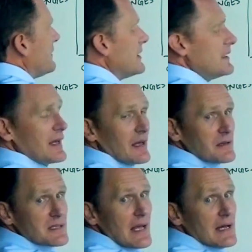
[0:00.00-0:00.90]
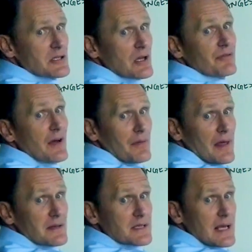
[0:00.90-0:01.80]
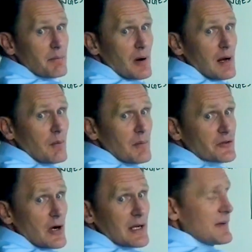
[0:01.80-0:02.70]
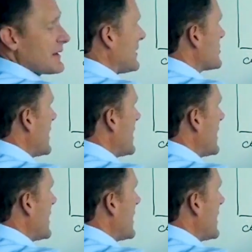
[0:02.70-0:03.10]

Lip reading: detailed stage and found that same problem and tried to make that